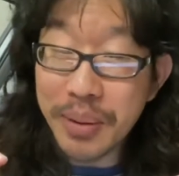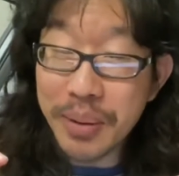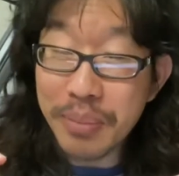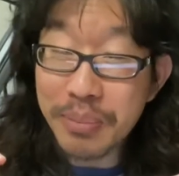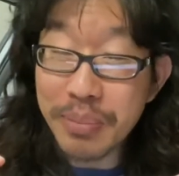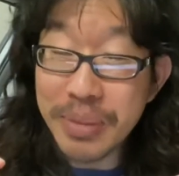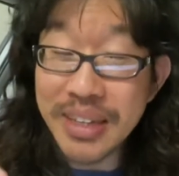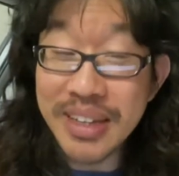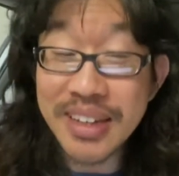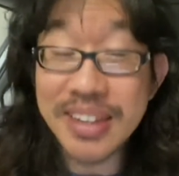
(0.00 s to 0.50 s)

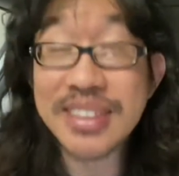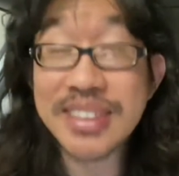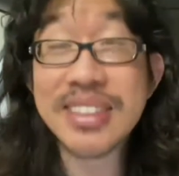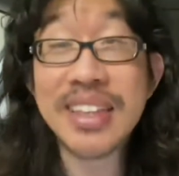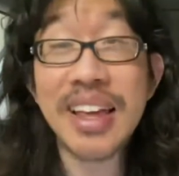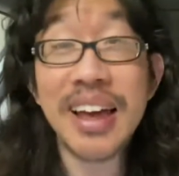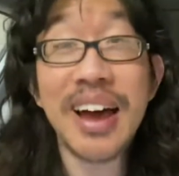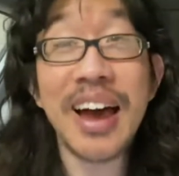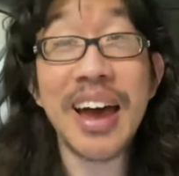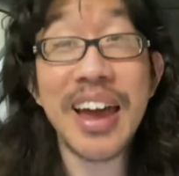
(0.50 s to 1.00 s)
because
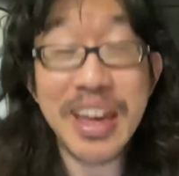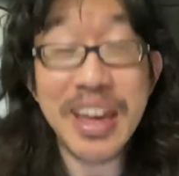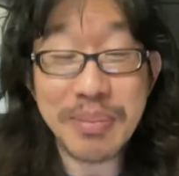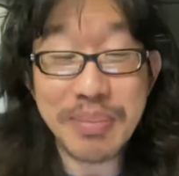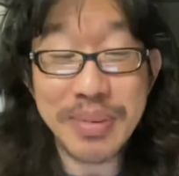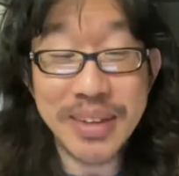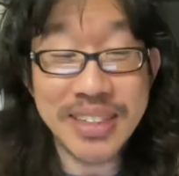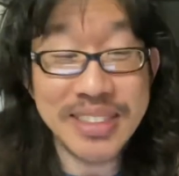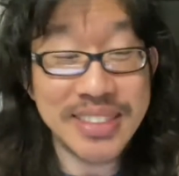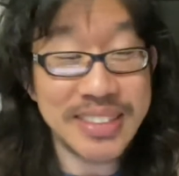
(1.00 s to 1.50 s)
the
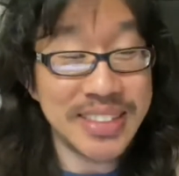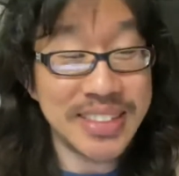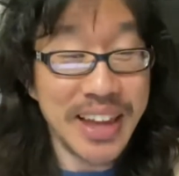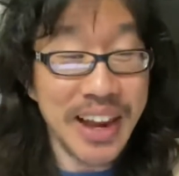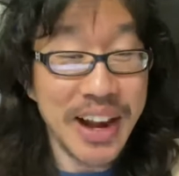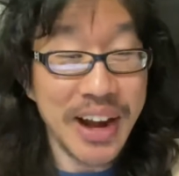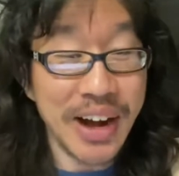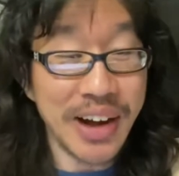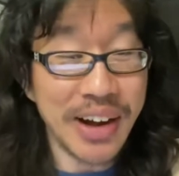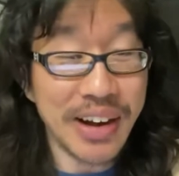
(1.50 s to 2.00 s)
hype is
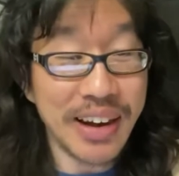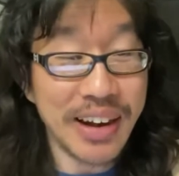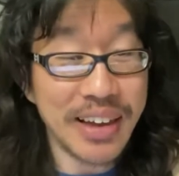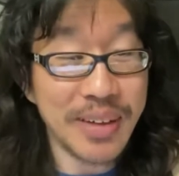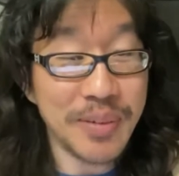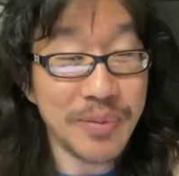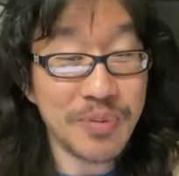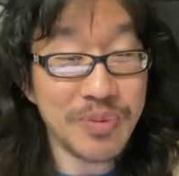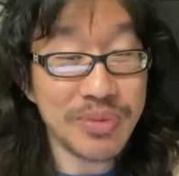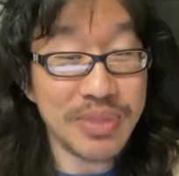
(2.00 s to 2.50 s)
there,
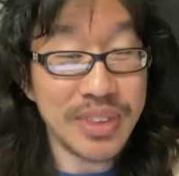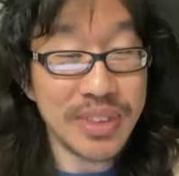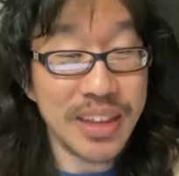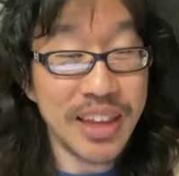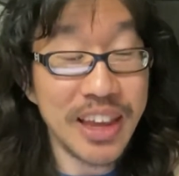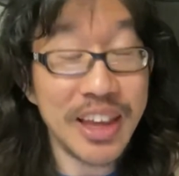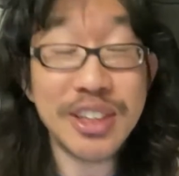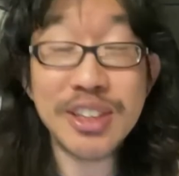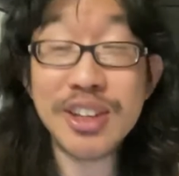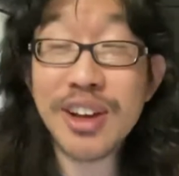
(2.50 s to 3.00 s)

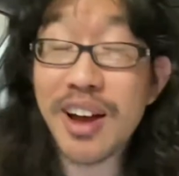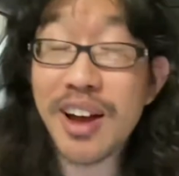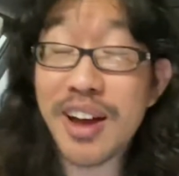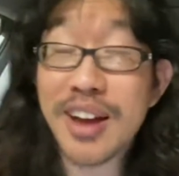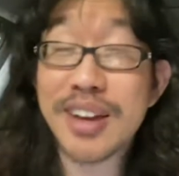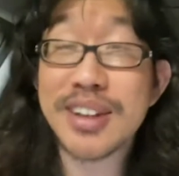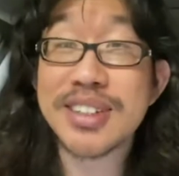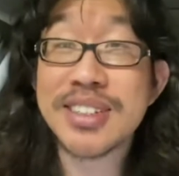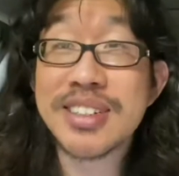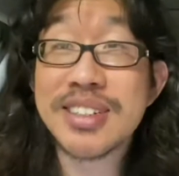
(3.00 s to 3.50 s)
and
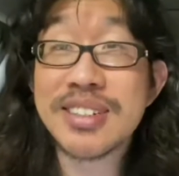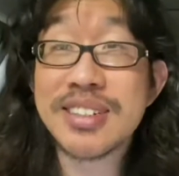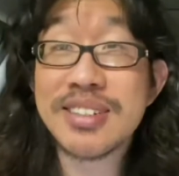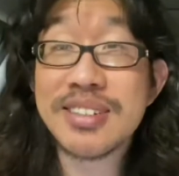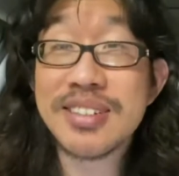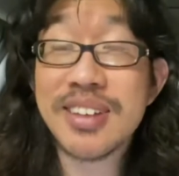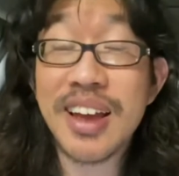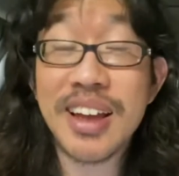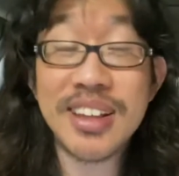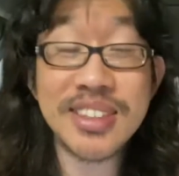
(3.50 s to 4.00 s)
Yash
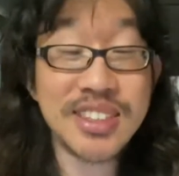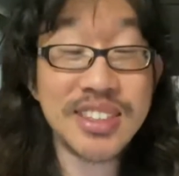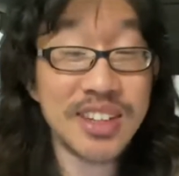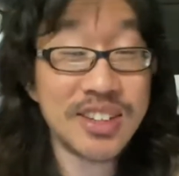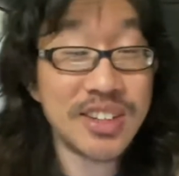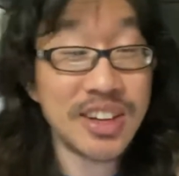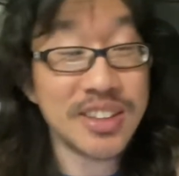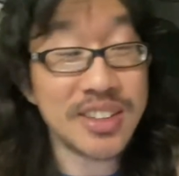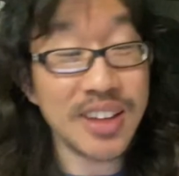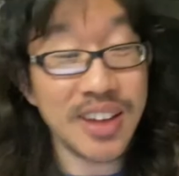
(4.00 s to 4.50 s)
and
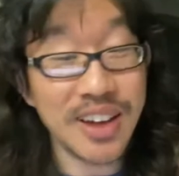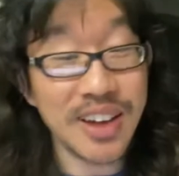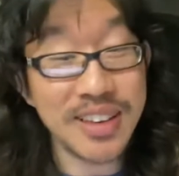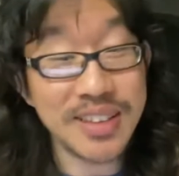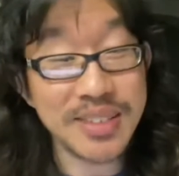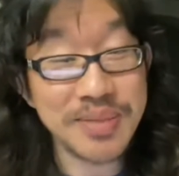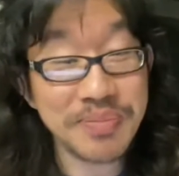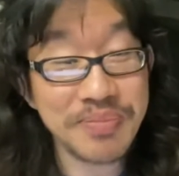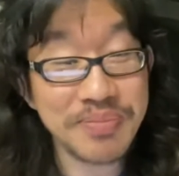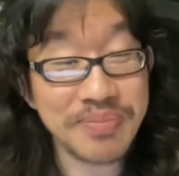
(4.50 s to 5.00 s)
Sanjay Dutt.
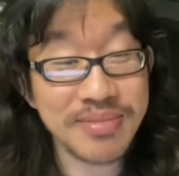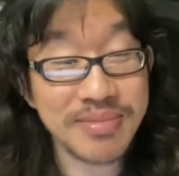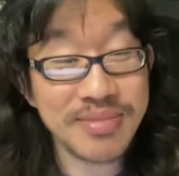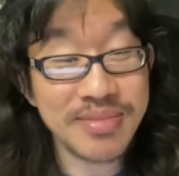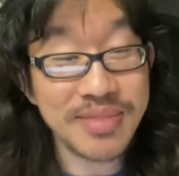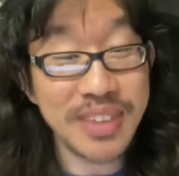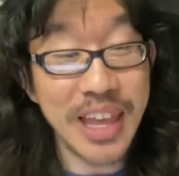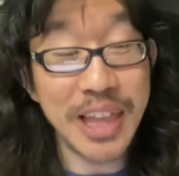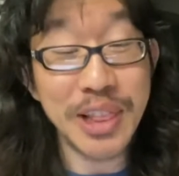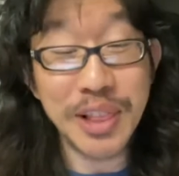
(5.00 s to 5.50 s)

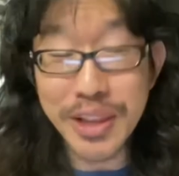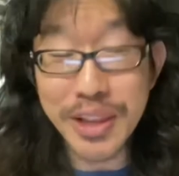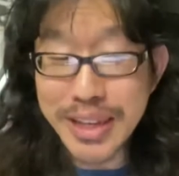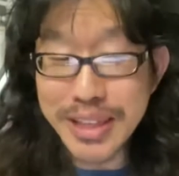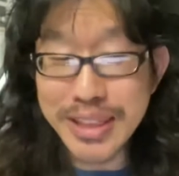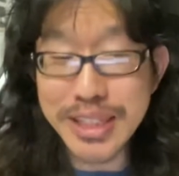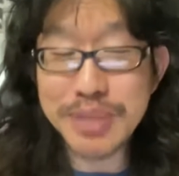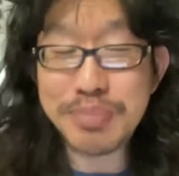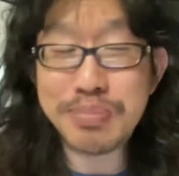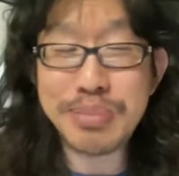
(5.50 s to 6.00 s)
And look
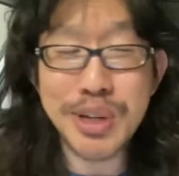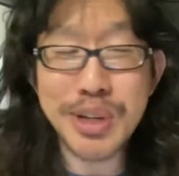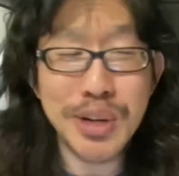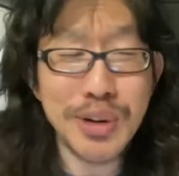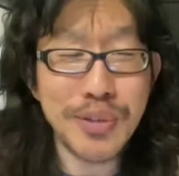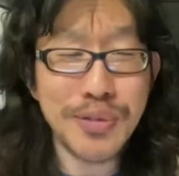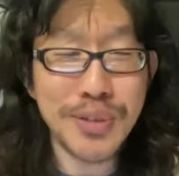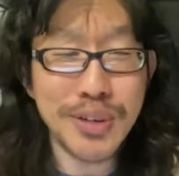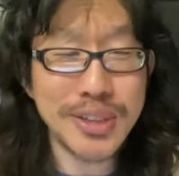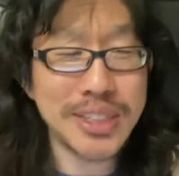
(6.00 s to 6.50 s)
at this
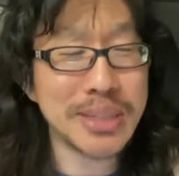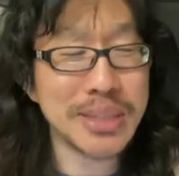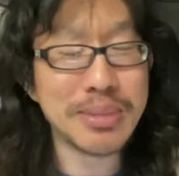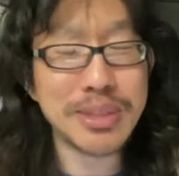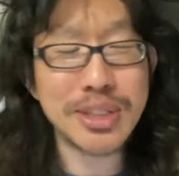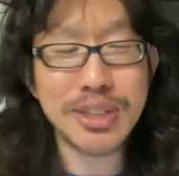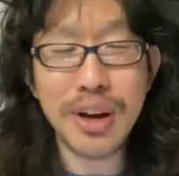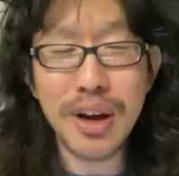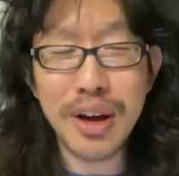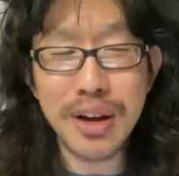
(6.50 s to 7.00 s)
beautiful
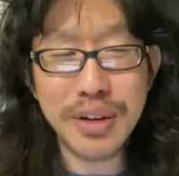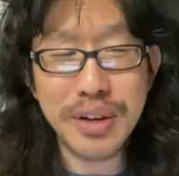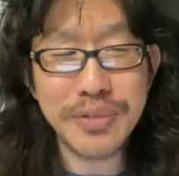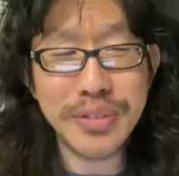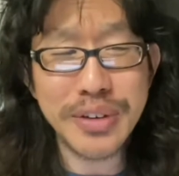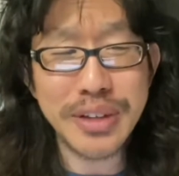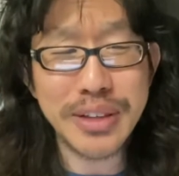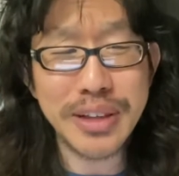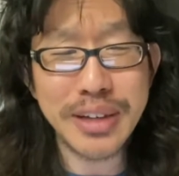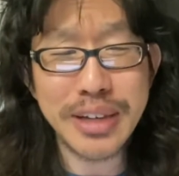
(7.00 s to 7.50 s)

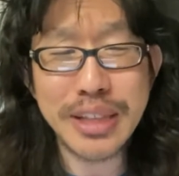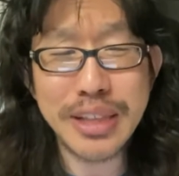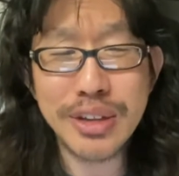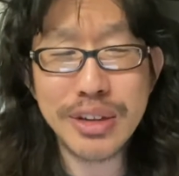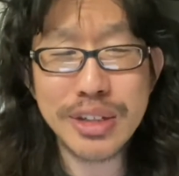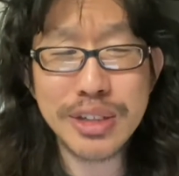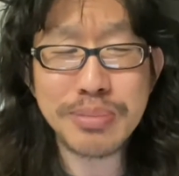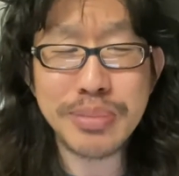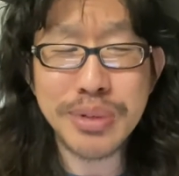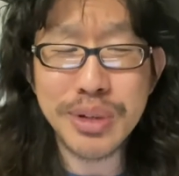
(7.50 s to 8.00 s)
cinematography. Like, it
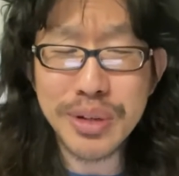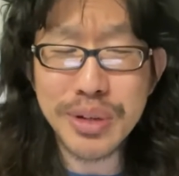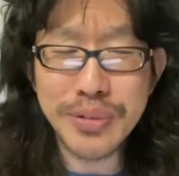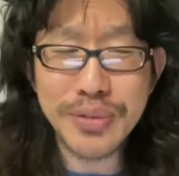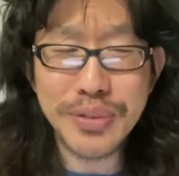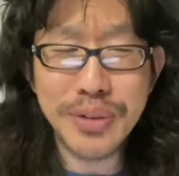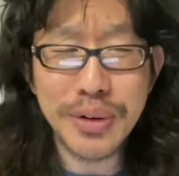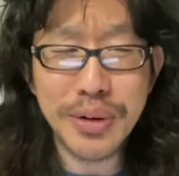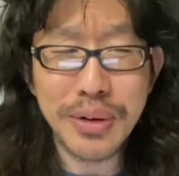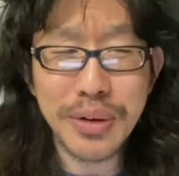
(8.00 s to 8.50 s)
looks
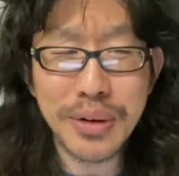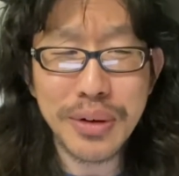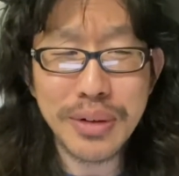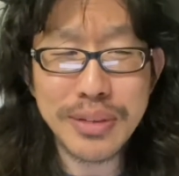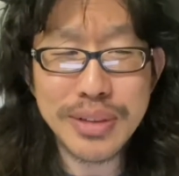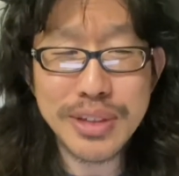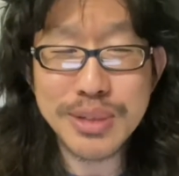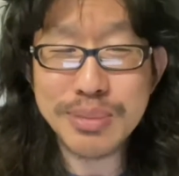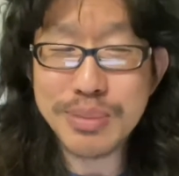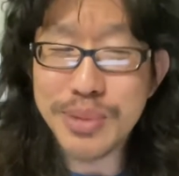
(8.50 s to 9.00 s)
beautiful,
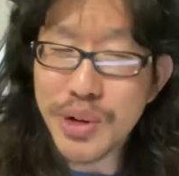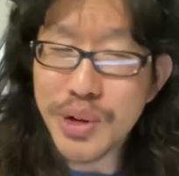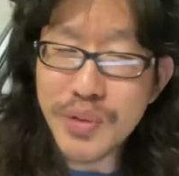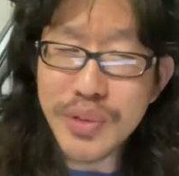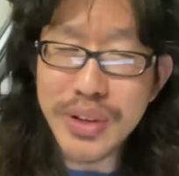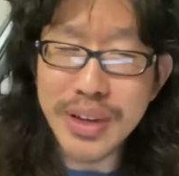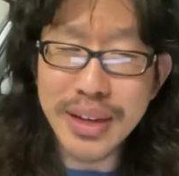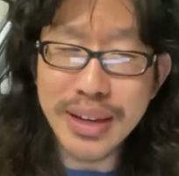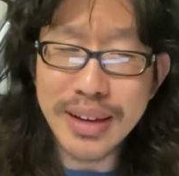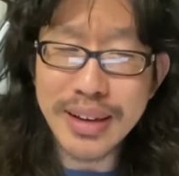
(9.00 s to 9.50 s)
this
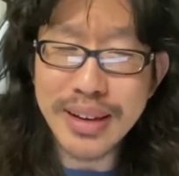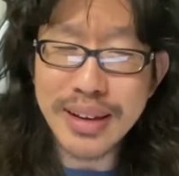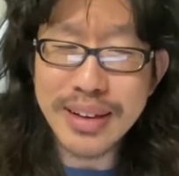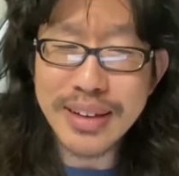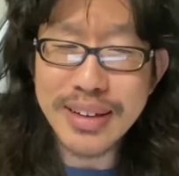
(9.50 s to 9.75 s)
movie.